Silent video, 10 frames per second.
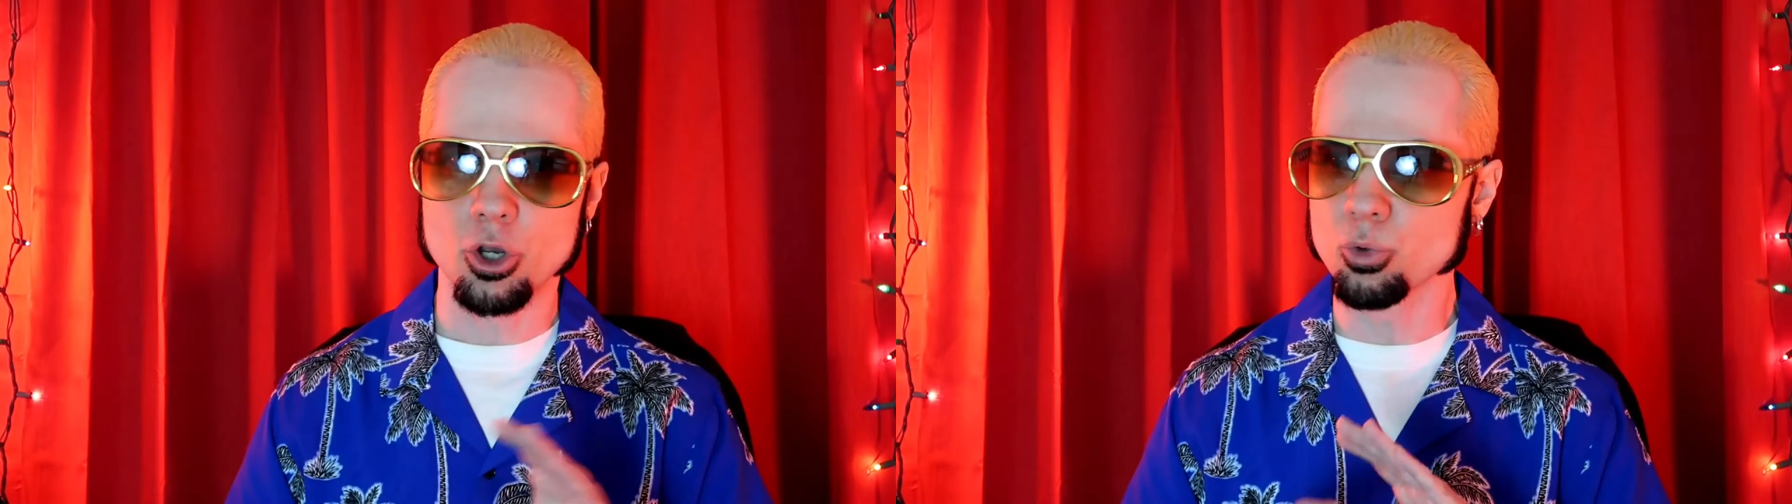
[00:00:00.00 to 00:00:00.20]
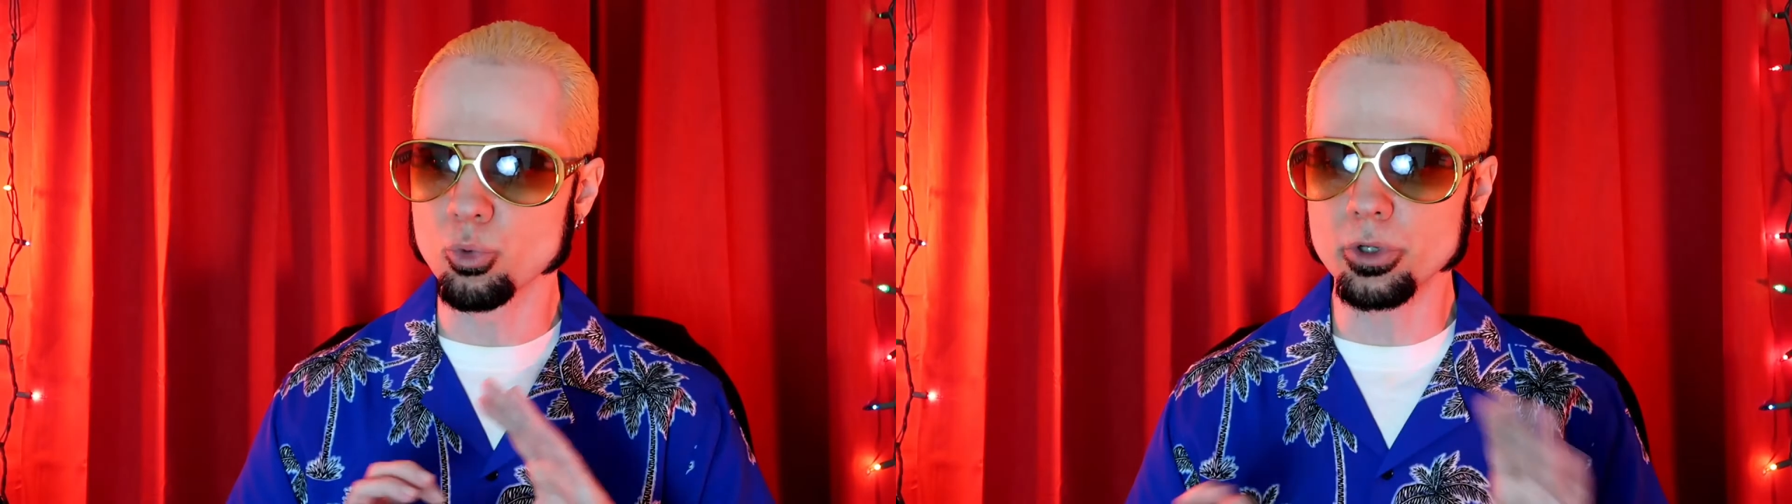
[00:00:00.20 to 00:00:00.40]

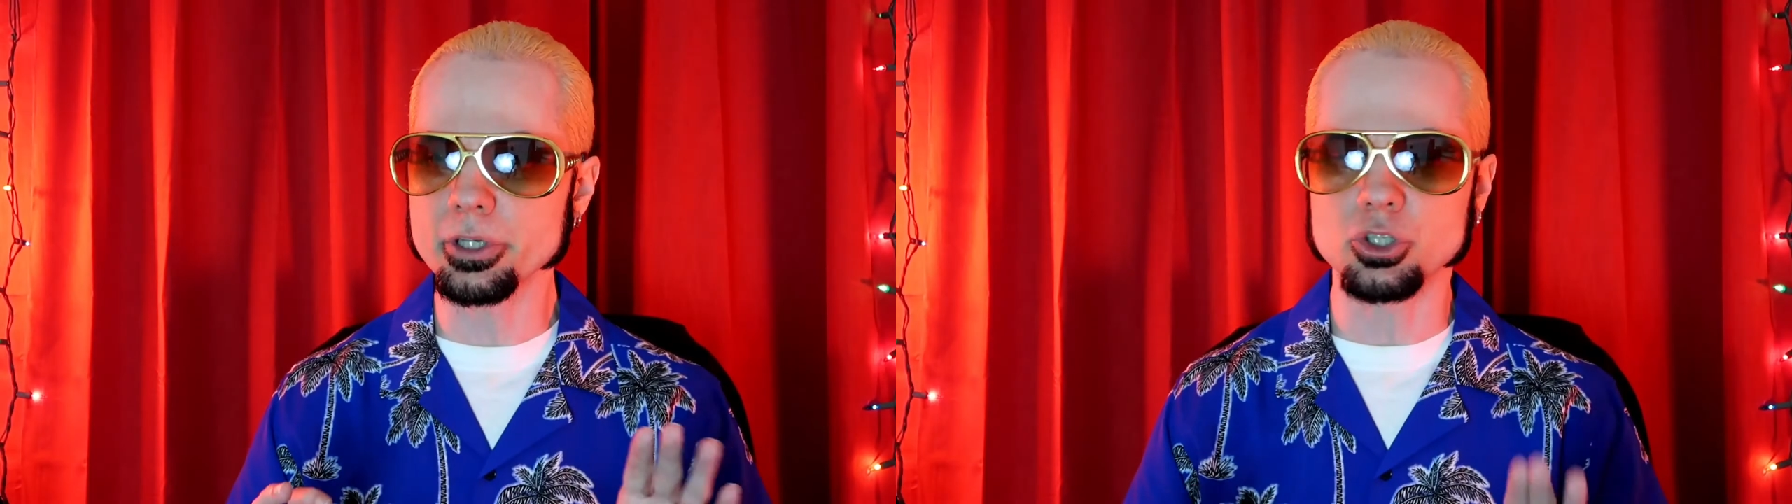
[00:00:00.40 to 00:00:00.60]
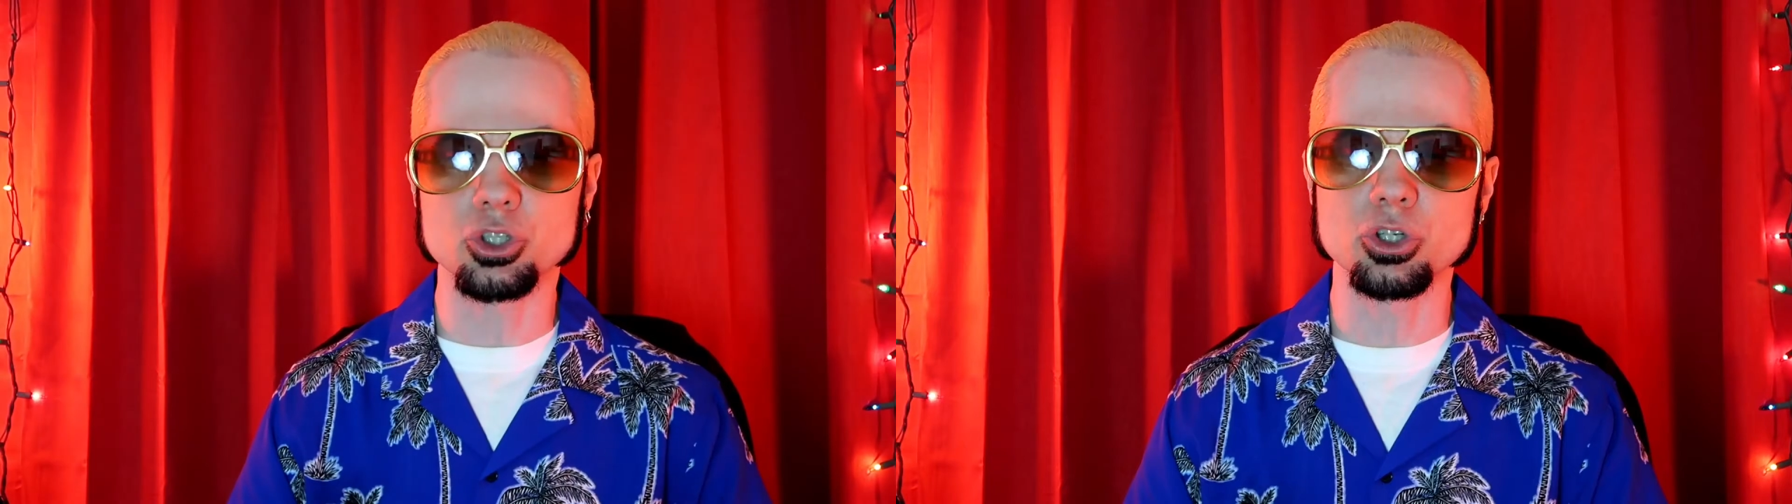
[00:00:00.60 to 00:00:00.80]
who really
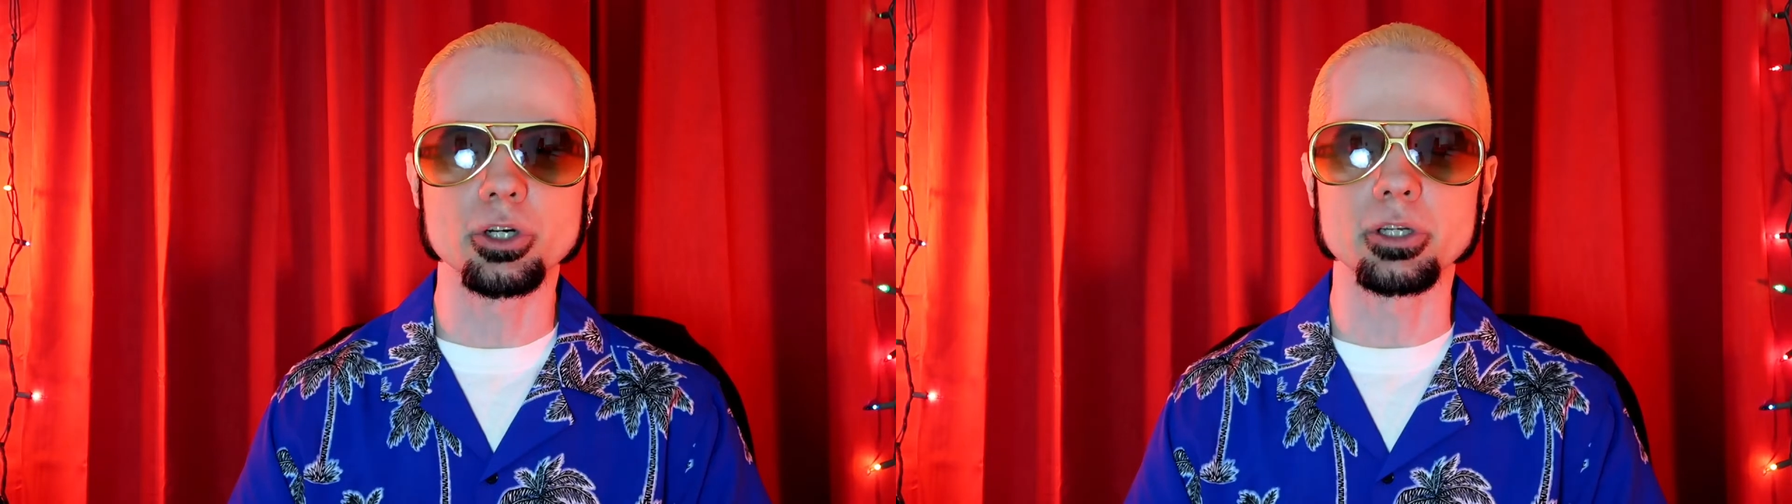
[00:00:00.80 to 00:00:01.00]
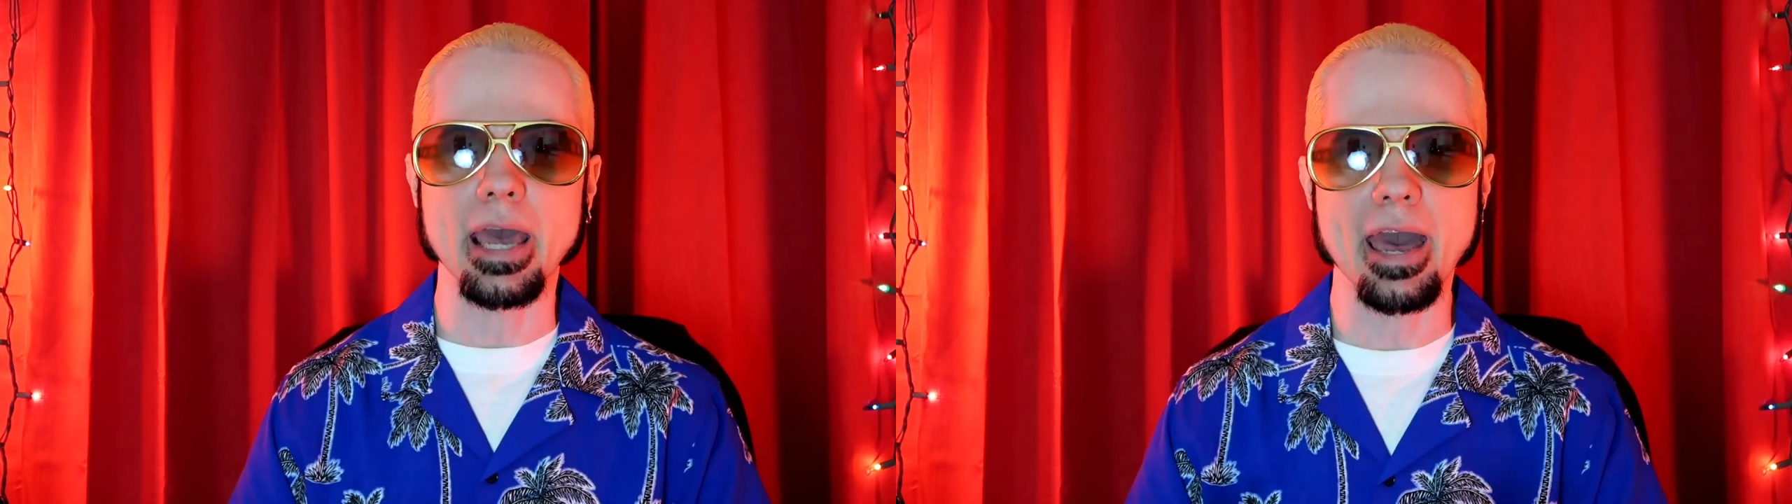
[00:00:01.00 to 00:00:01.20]

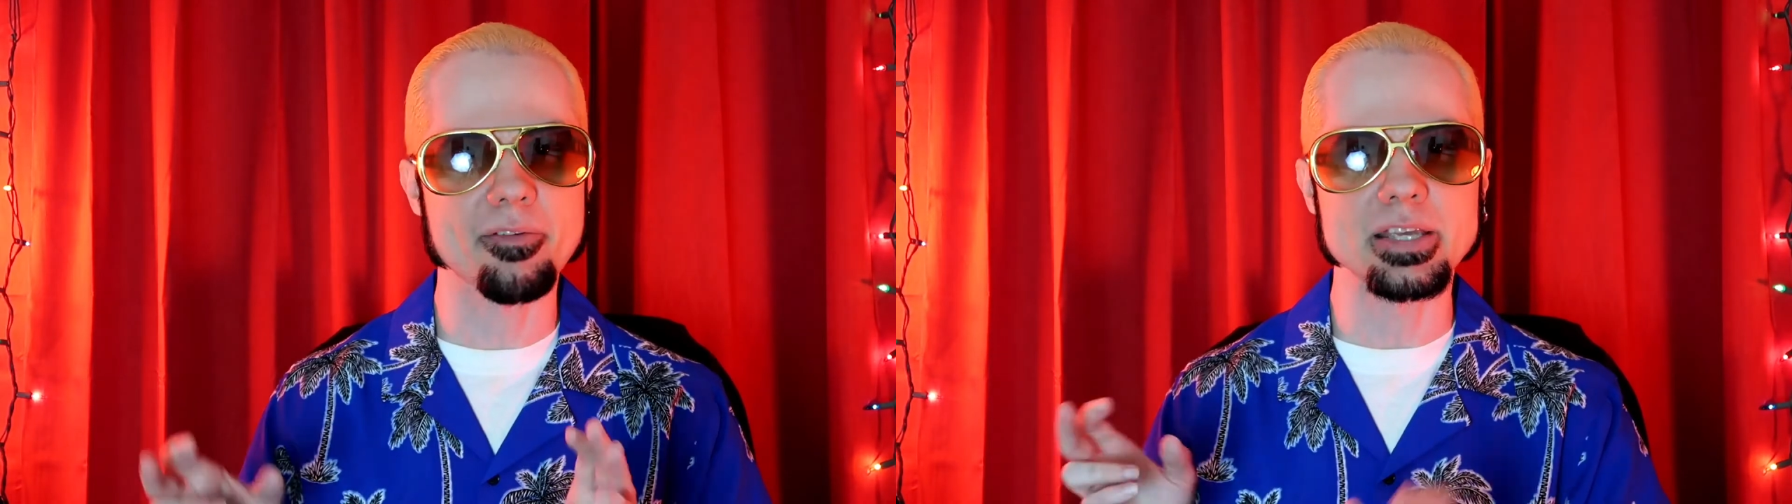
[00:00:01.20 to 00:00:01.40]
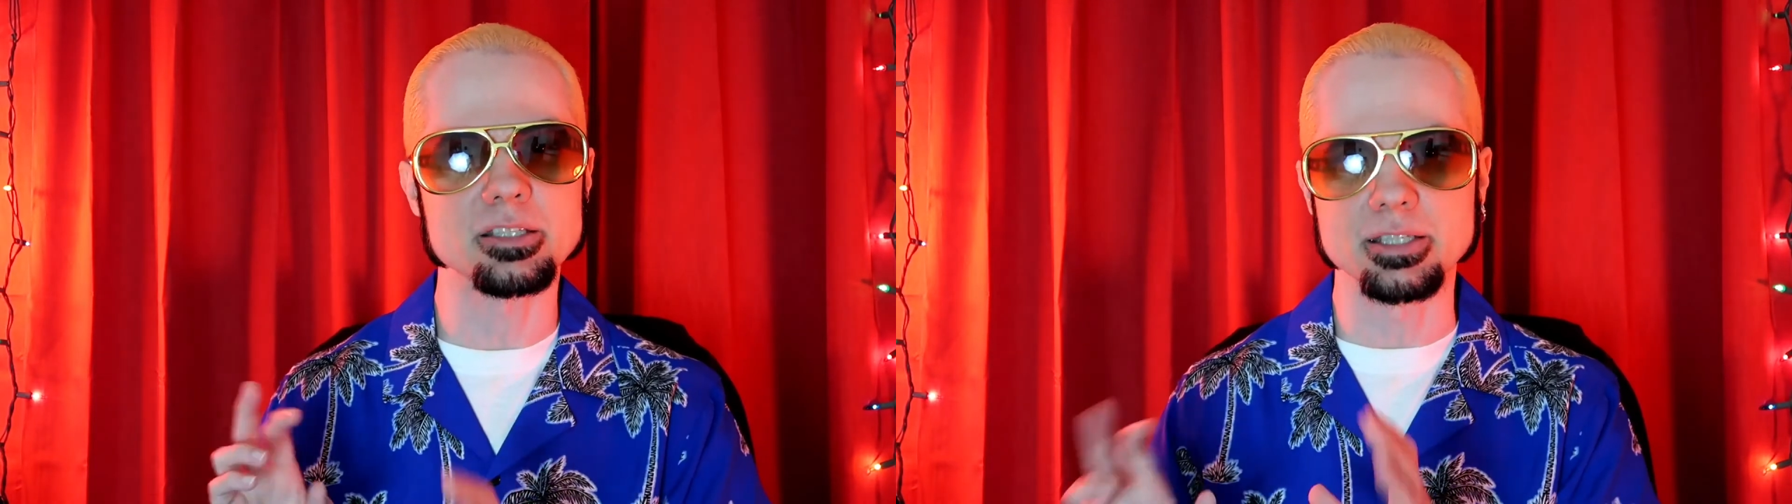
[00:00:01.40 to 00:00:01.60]
should have
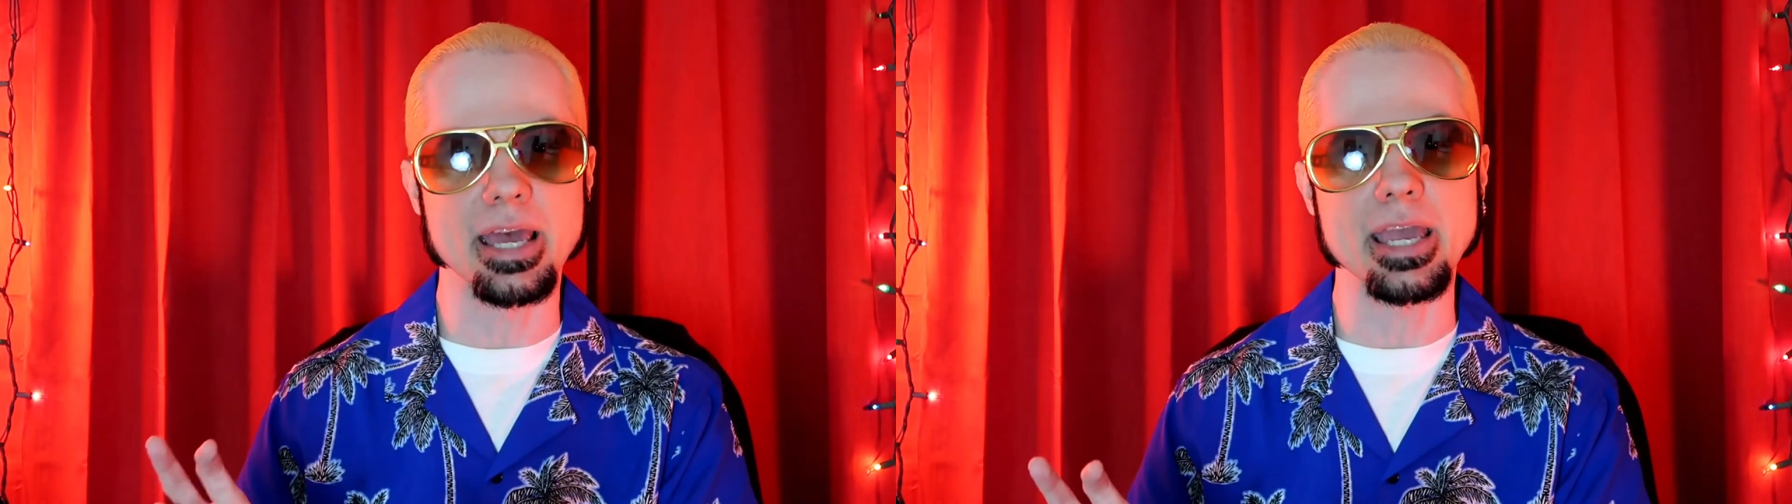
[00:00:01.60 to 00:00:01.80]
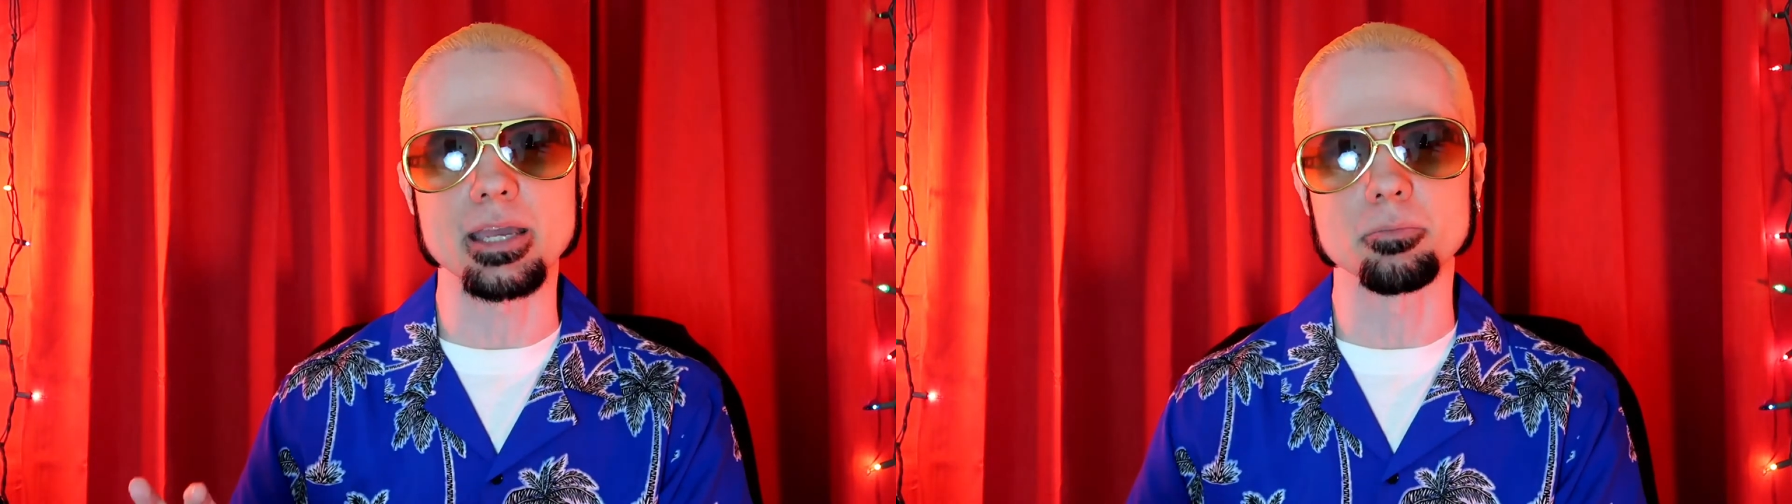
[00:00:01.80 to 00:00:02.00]
his
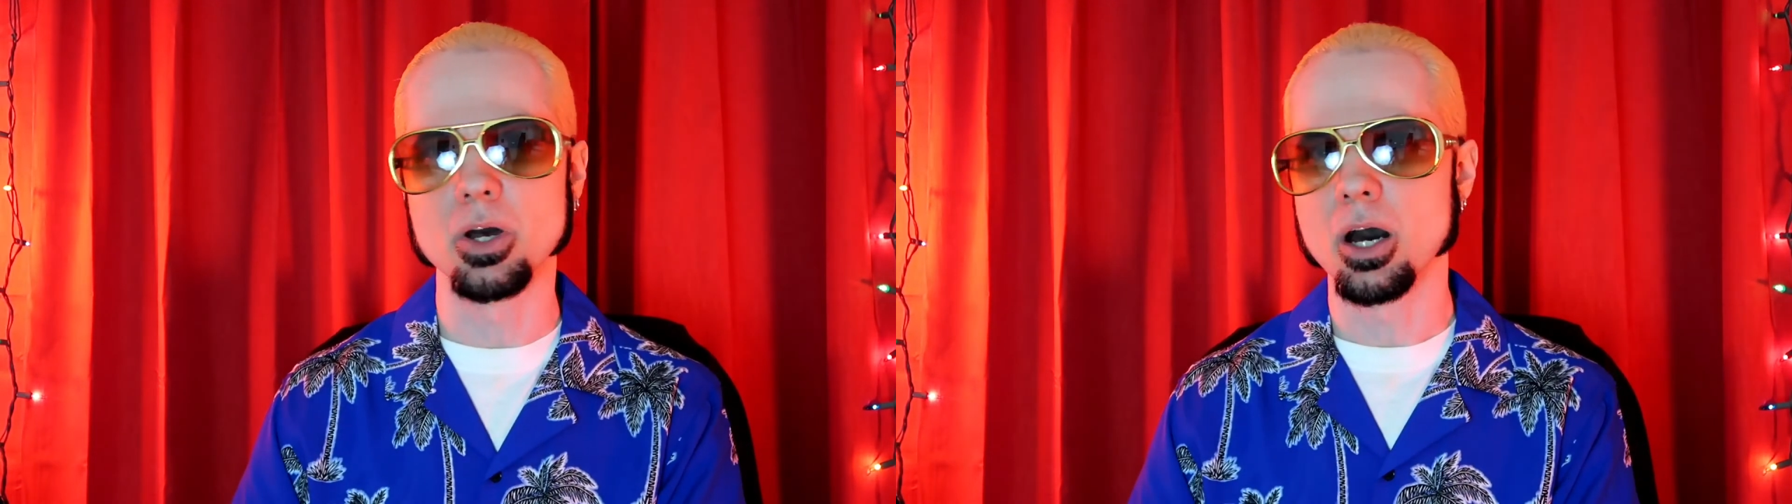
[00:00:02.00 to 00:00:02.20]
name